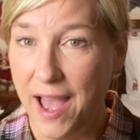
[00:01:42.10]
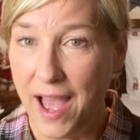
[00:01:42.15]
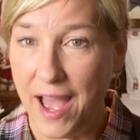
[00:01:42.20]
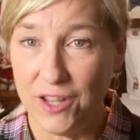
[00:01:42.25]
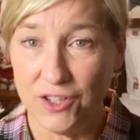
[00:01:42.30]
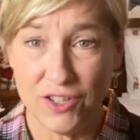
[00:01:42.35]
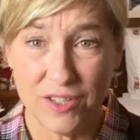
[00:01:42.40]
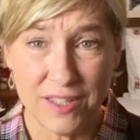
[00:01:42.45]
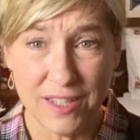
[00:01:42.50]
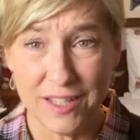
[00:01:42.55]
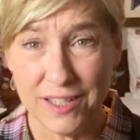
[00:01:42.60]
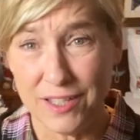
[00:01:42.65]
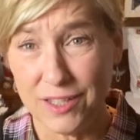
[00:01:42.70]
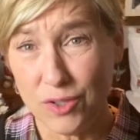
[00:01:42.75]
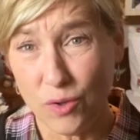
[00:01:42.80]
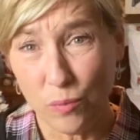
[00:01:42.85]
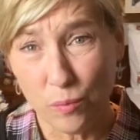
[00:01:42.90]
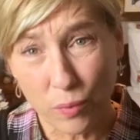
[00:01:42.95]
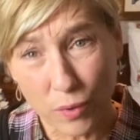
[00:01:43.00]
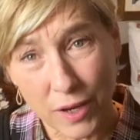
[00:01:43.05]
I just think it's
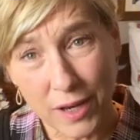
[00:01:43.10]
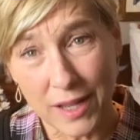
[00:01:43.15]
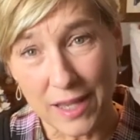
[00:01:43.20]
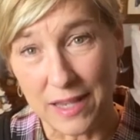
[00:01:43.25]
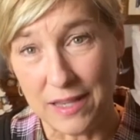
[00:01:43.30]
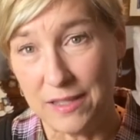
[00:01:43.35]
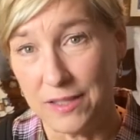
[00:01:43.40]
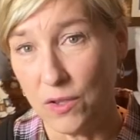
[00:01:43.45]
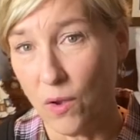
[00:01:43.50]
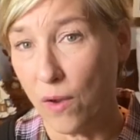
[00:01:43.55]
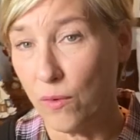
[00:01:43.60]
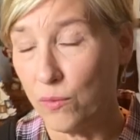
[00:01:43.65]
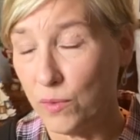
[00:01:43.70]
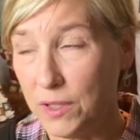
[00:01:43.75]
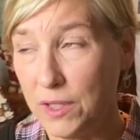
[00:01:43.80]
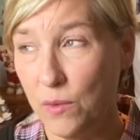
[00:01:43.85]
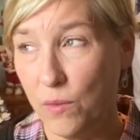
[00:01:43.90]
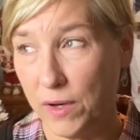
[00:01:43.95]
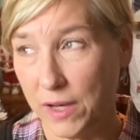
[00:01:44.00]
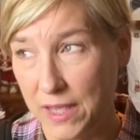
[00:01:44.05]
so pretty. So I
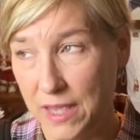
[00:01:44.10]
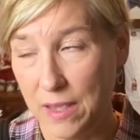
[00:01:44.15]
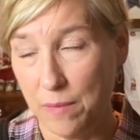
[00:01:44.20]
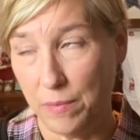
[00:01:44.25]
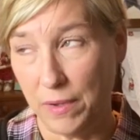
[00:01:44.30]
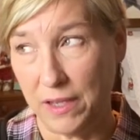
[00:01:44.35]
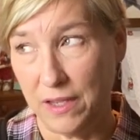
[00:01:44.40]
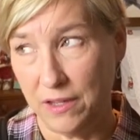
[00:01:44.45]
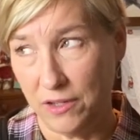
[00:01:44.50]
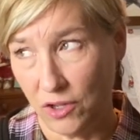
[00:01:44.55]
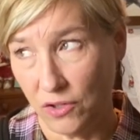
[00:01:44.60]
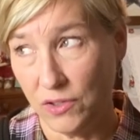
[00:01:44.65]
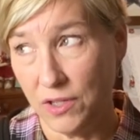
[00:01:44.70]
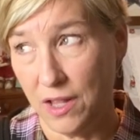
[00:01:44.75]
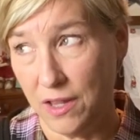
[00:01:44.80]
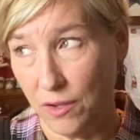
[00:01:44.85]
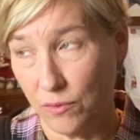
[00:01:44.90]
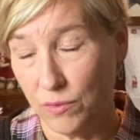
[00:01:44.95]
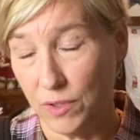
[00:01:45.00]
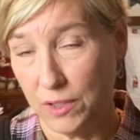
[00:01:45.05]
really want to keep it. Can y'all
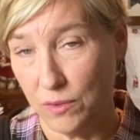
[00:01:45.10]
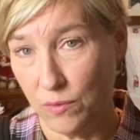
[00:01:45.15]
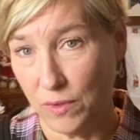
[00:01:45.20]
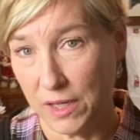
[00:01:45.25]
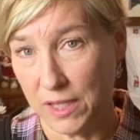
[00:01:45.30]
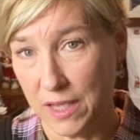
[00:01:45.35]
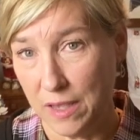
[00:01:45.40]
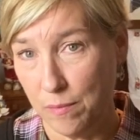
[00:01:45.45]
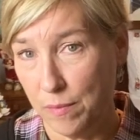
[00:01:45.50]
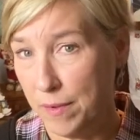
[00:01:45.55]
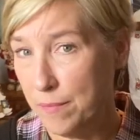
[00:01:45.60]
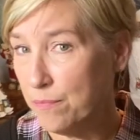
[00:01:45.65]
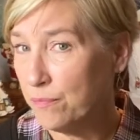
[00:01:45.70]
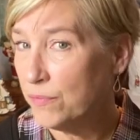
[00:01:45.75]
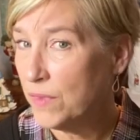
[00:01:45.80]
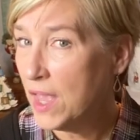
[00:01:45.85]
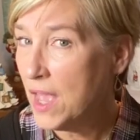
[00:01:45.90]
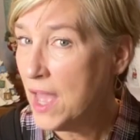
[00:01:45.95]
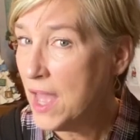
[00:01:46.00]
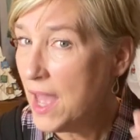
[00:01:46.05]
tell I really want to keep it?
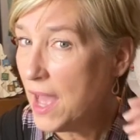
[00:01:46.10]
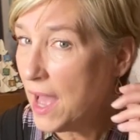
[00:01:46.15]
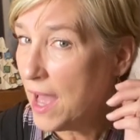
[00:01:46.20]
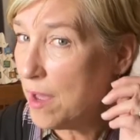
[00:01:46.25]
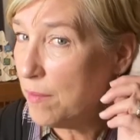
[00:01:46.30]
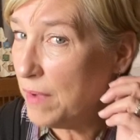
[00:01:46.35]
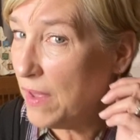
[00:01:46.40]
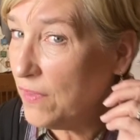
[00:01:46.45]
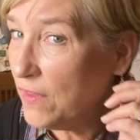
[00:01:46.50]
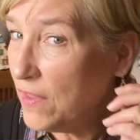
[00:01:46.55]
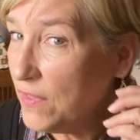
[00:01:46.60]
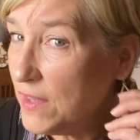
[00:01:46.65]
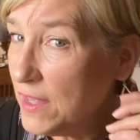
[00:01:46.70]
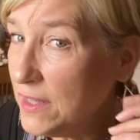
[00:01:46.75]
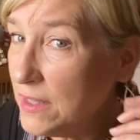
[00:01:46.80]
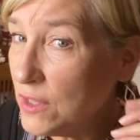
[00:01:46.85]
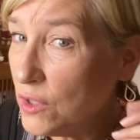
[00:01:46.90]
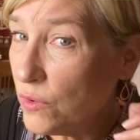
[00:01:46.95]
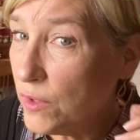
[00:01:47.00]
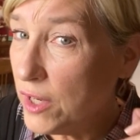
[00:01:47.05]
Um, and then
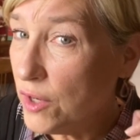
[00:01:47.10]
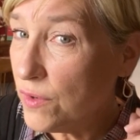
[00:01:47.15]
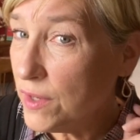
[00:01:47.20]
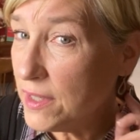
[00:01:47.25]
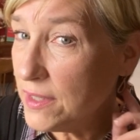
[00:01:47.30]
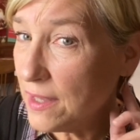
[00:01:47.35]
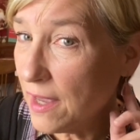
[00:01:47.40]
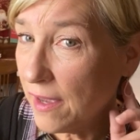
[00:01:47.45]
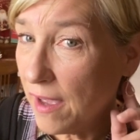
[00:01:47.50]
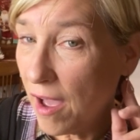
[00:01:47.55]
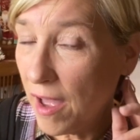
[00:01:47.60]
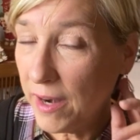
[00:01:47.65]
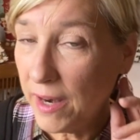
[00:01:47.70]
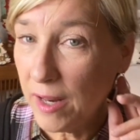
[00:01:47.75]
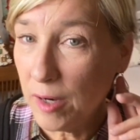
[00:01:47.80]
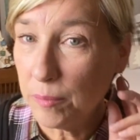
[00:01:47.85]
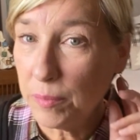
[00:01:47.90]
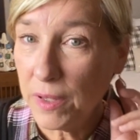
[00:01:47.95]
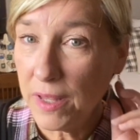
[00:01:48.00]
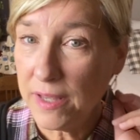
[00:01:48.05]
these little earrings I got
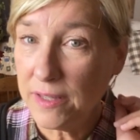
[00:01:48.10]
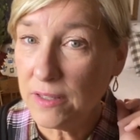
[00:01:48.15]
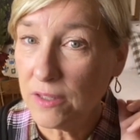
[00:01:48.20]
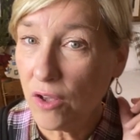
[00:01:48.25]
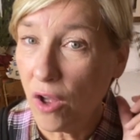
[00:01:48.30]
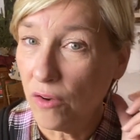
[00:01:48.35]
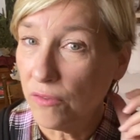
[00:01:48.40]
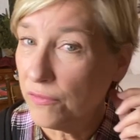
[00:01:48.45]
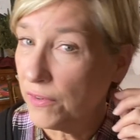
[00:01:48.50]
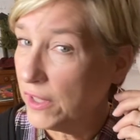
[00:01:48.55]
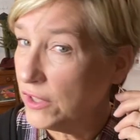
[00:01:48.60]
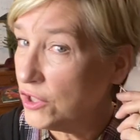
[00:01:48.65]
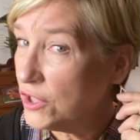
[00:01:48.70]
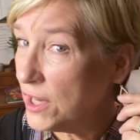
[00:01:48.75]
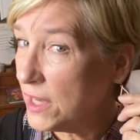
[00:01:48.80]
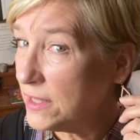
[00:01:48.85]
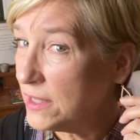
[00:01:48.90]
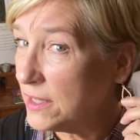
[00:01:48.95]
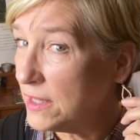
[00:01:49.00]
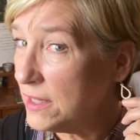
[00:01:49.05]
at a place called
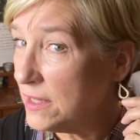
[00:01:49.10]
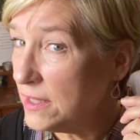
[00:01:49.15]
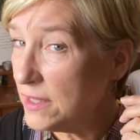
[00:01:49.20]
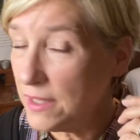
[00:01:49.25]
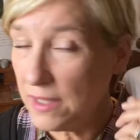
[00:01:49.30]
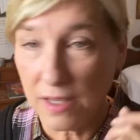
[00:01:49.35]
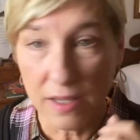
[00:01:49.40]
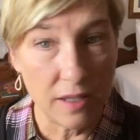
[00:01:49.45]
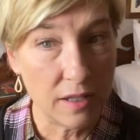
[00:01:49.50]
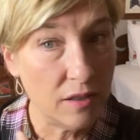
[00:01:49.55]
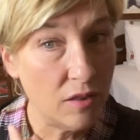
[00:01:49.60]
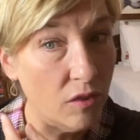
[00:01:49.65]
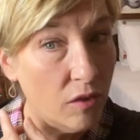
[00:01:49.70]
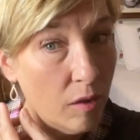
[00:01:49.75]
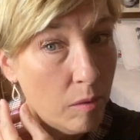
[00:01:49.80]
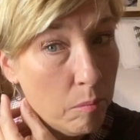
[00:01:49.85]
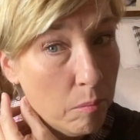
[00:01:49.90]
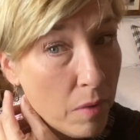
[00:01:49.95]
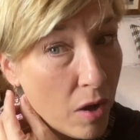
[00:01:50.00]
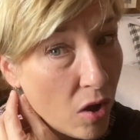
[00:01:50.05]
Francesca's in
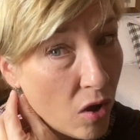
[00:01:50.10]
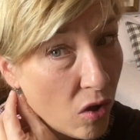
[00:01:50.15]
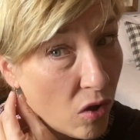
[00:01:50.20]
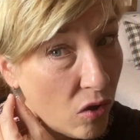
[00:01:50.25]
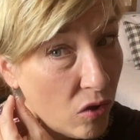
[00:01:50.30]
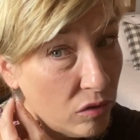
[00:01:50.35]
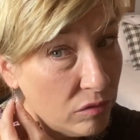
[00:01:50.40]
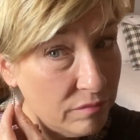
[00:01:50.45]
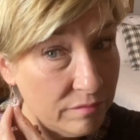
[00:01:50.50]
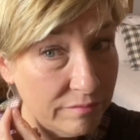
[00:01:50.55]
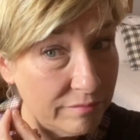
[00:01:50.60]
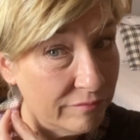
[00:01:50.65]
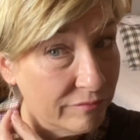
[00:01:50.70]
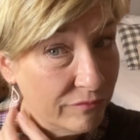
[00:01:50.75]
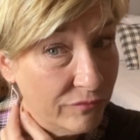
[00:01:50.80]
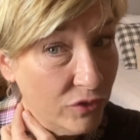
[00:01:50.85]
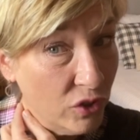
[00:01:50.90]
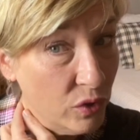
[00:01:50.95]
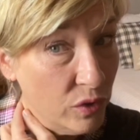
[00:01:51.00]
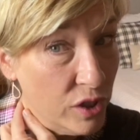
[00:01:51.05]
the mall
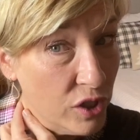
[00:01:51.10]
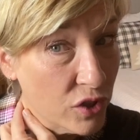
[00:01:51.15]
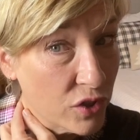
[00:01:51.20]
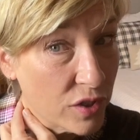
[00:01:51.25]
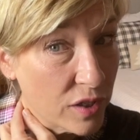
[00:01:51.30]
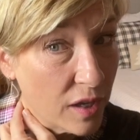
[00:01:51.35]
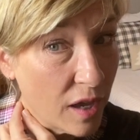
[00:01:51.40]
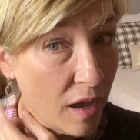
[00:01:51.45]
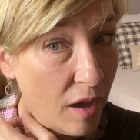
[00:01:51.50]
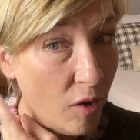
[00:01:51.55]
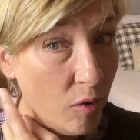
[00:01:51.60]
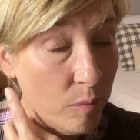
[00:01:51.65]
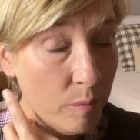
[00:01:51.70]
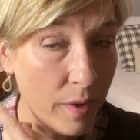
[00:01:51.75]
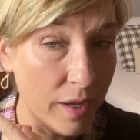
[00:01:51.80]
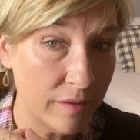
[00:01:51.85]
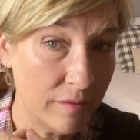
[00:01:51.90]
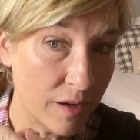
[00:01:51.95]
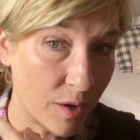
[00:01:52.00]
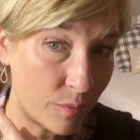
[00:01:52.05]
a few years ago,
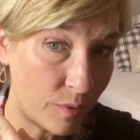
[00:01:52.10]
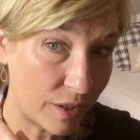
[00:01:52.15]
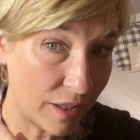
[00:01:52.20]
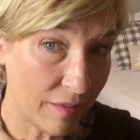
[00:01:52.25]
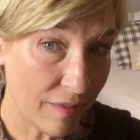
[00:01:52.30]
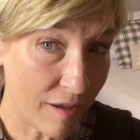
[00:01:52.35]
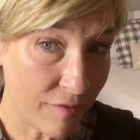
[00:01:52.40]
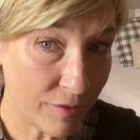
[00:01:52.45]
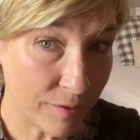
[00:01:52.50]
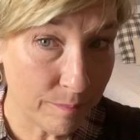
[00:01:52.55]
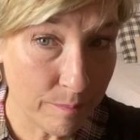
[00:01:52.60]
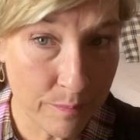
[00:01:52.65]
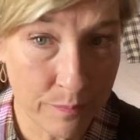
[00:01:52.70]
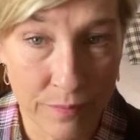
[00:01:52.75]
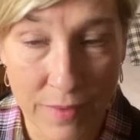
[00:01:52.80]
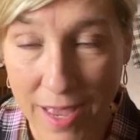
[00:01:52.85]
but I really love them.